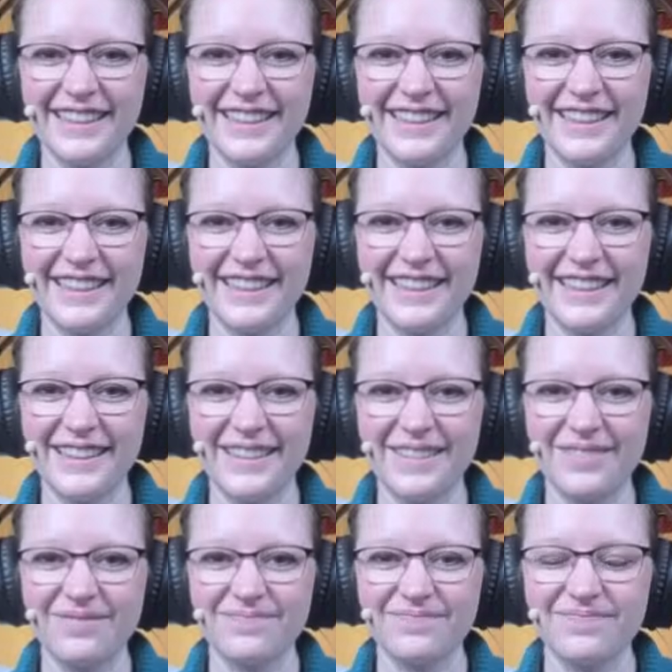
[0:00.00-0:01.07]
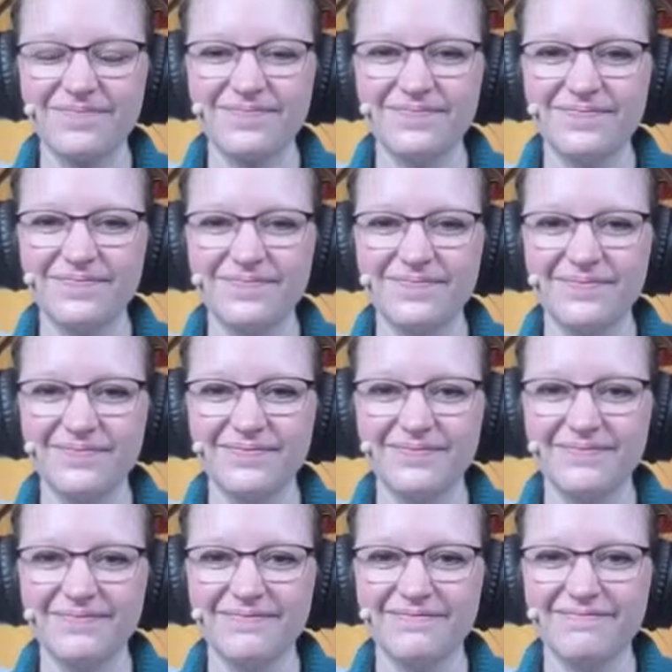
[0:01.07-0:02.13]

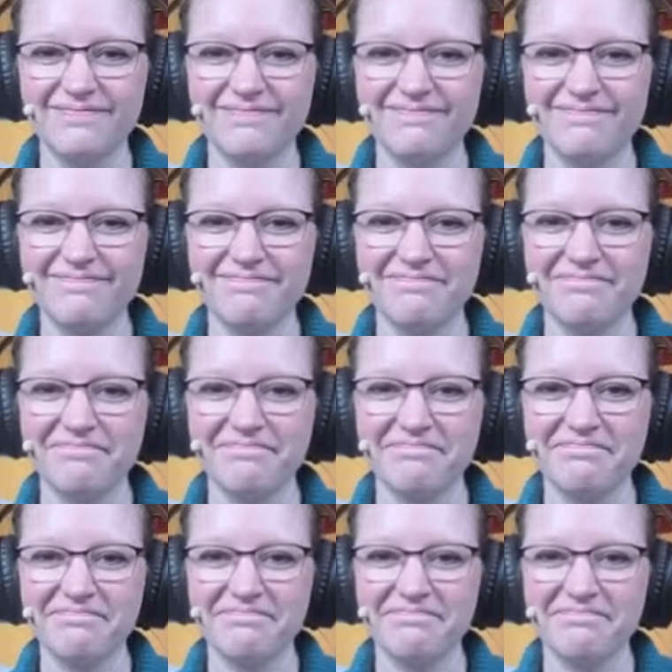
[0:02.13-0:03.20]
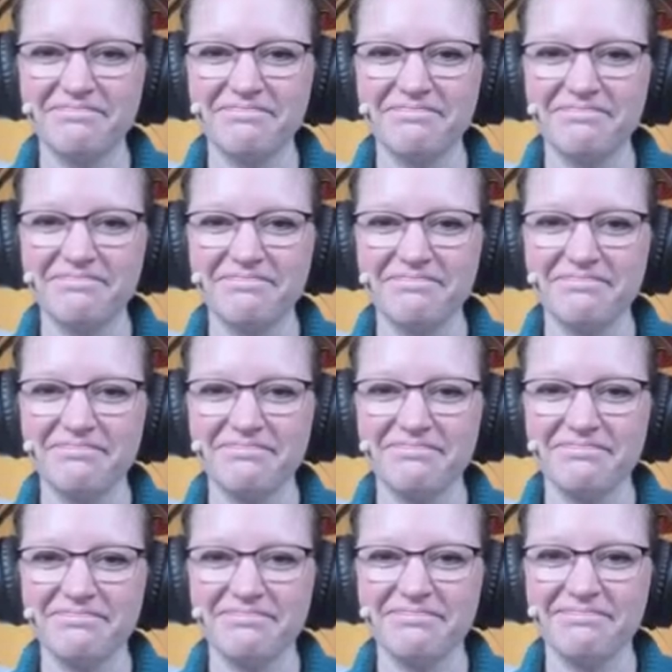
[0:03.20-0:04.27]

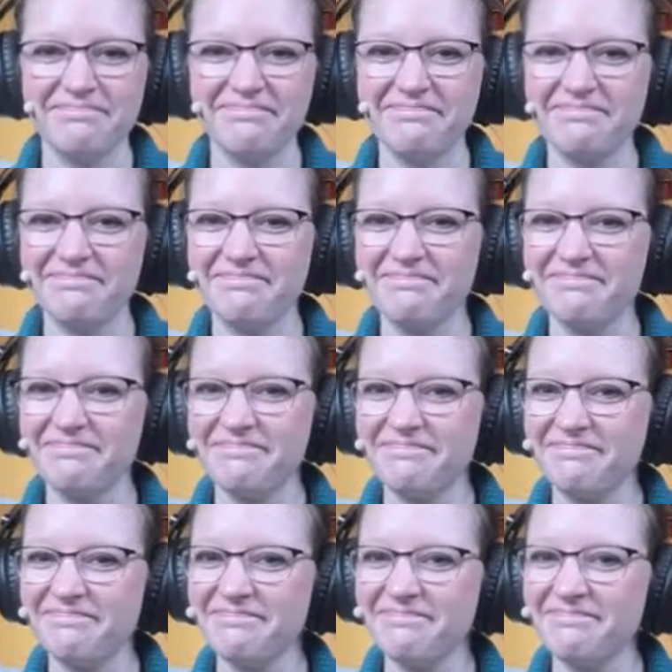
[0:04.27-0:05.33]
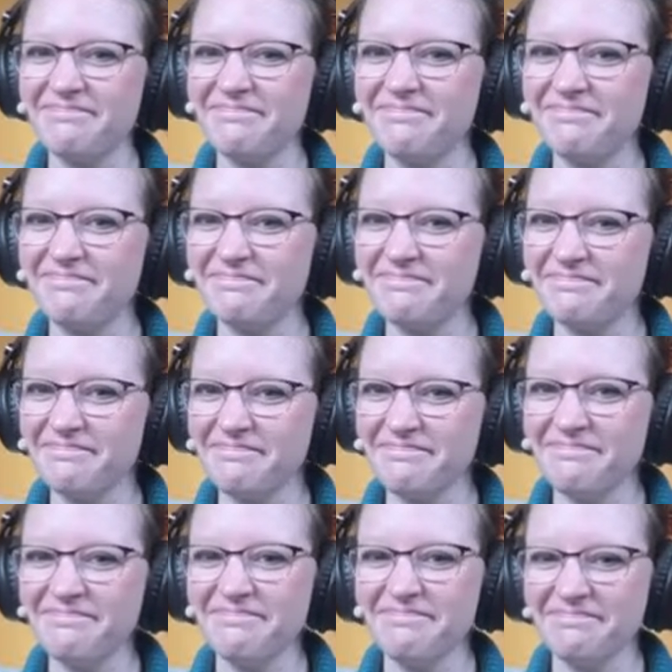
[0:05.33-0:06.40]

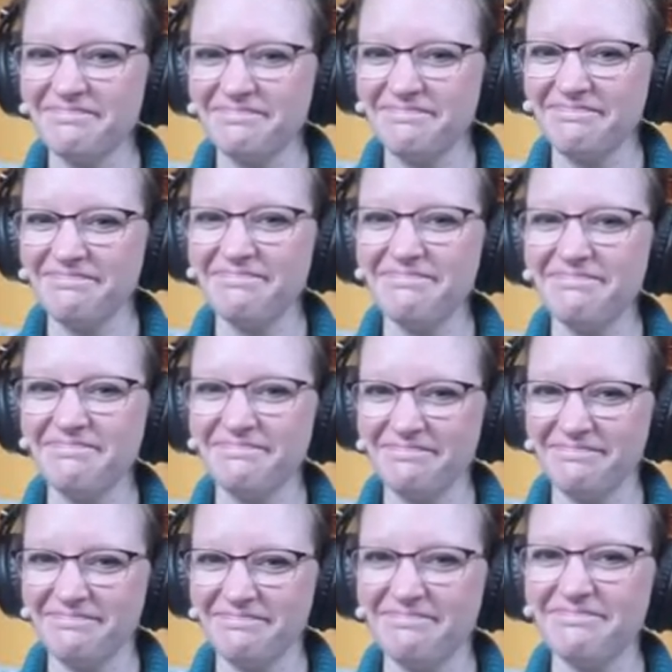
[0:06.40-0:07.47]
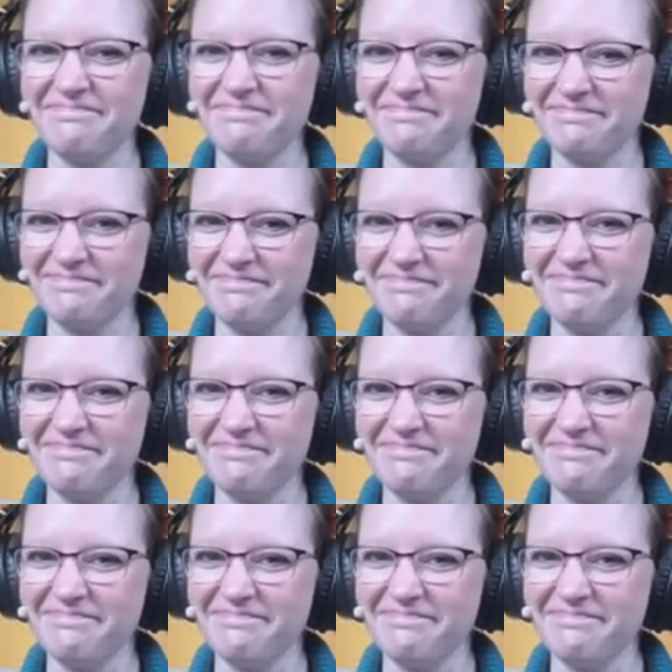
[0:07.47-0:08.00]
No words are spoken by the person on screen.